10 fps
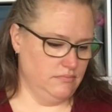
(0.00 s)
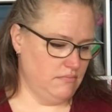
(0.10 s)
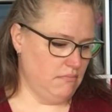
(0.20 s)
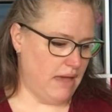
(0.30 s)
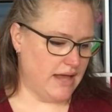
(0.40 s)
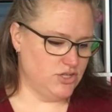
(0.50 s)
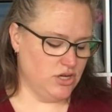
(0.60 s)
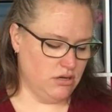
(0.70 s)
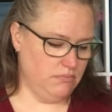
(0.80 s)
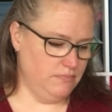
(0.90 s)
match
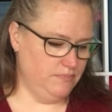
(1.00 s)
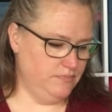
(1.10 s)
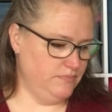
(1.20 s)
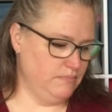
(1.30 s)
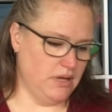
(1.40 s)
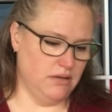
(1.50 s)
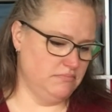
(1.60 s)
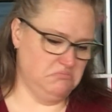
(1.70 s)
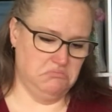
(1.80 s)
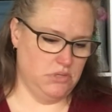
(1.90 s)
up, but
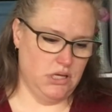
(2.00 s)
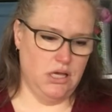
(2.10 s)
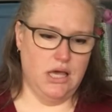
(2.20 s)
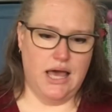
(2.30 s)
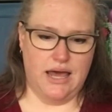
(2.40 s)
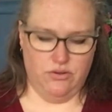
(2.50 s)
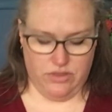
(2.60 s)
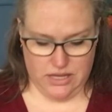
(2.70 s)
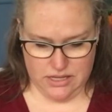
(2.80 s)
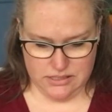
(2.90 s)
I don't
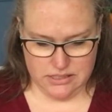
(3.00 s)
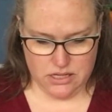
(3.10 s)
think it's